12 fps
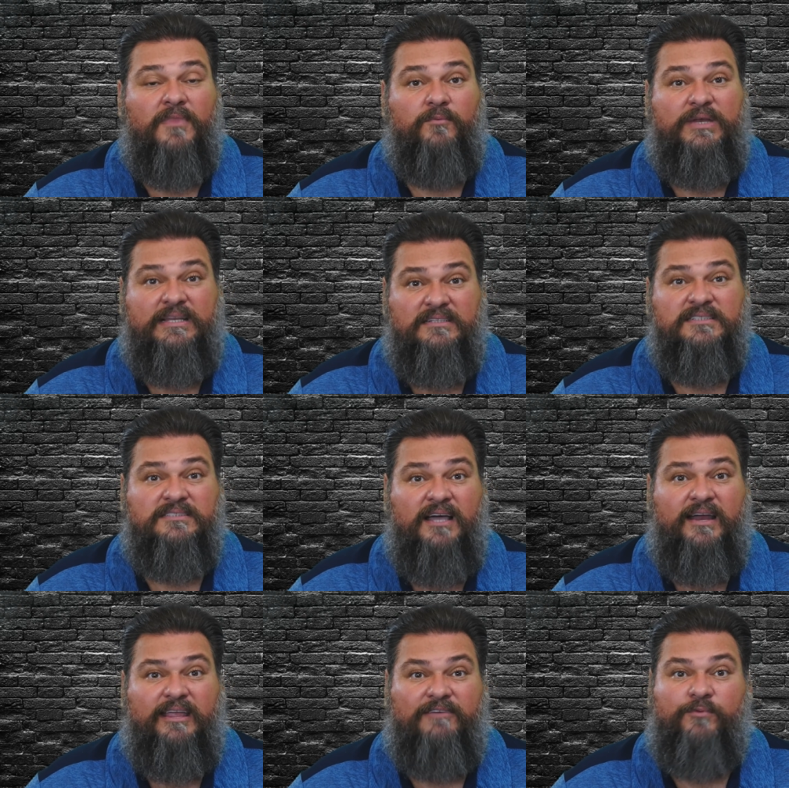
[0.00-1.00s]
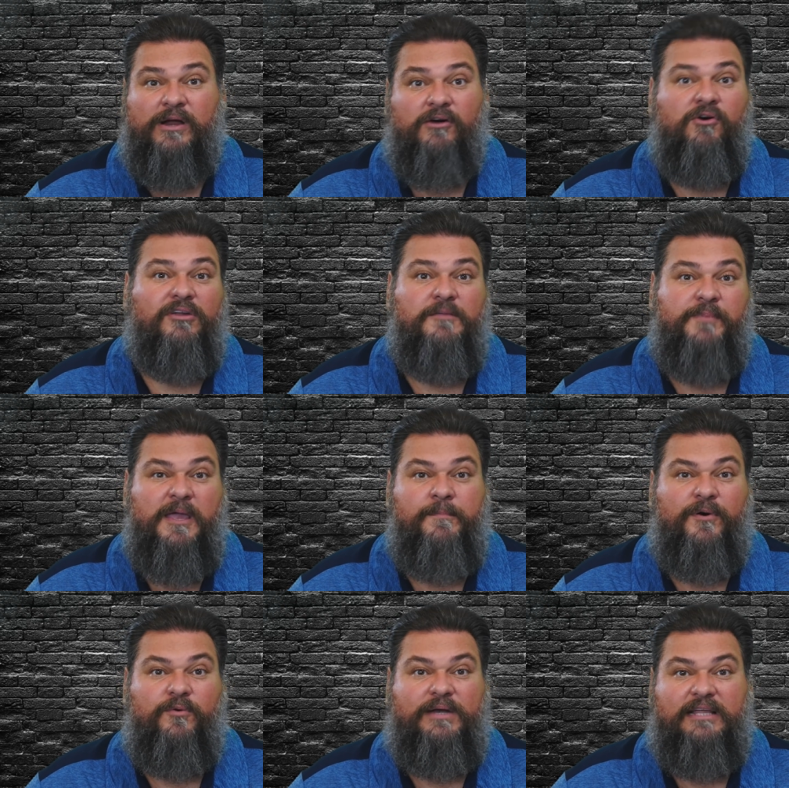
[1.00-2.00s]
We need to study. If we are holy
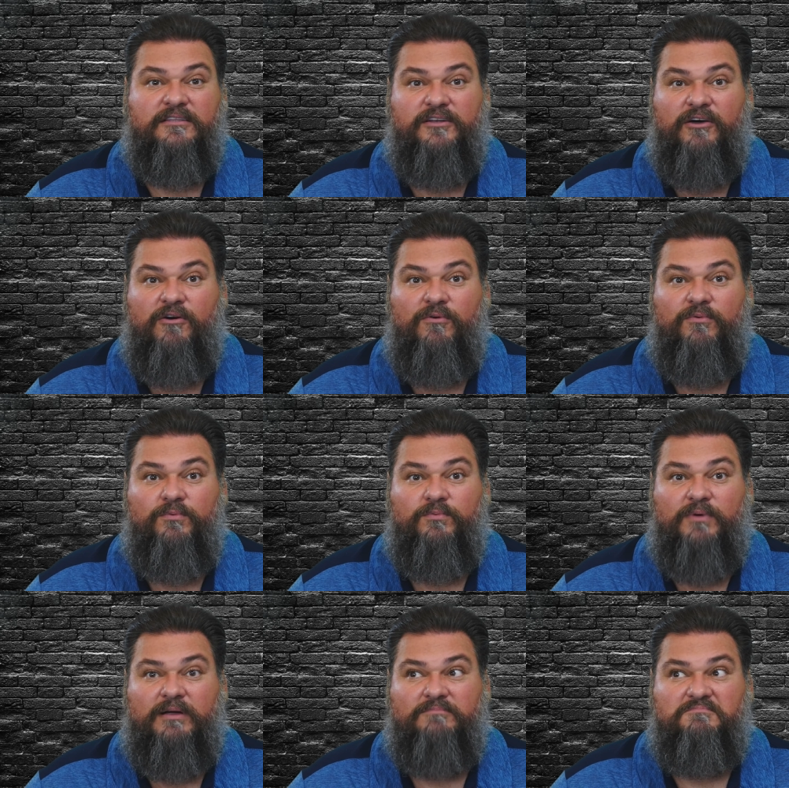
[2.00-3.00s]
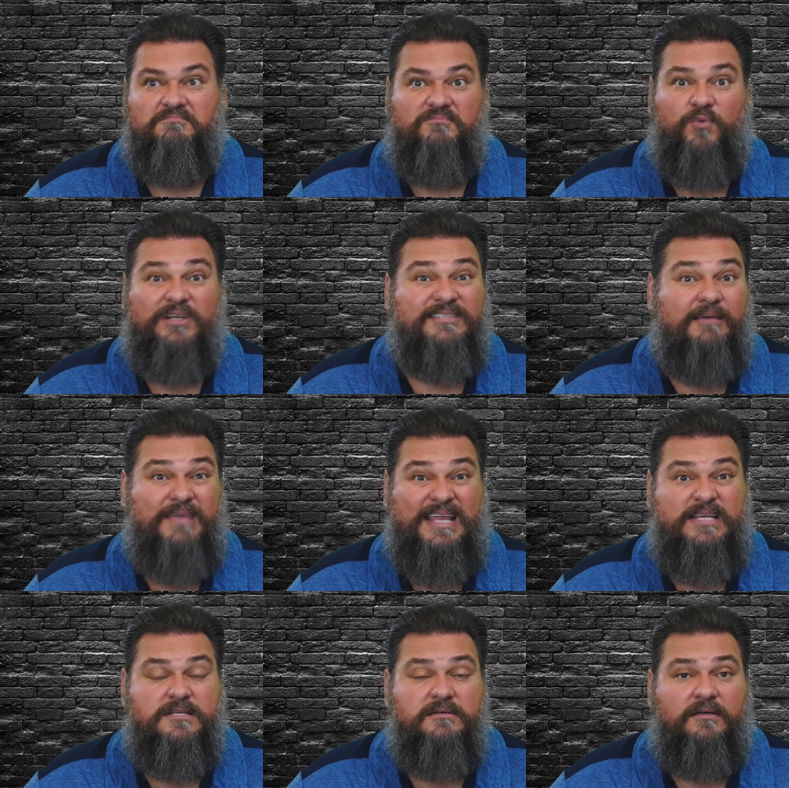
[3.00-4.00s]
people, we need to know what does that
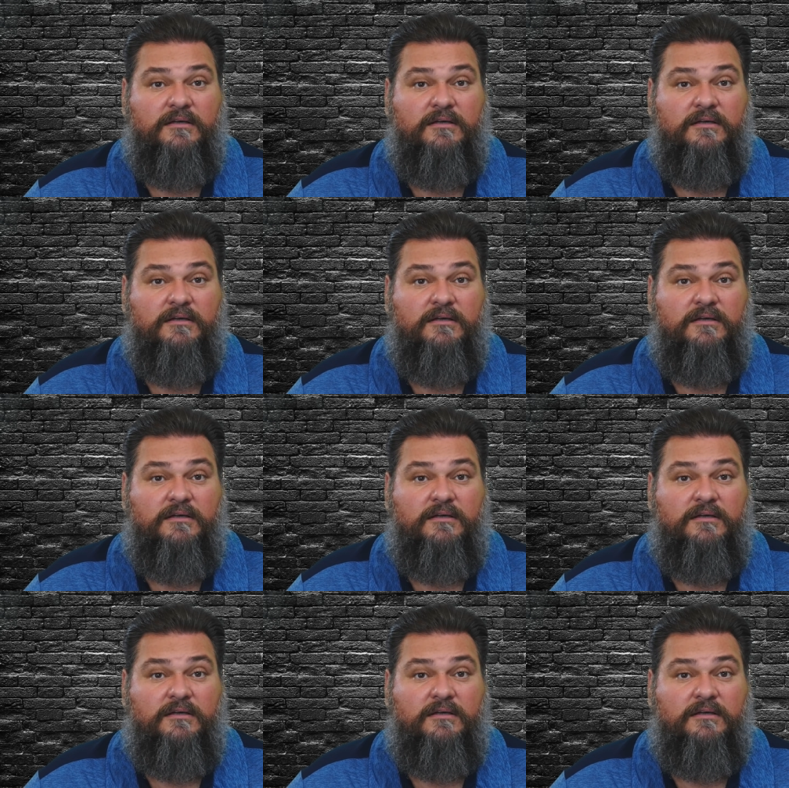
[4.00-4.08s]
mean?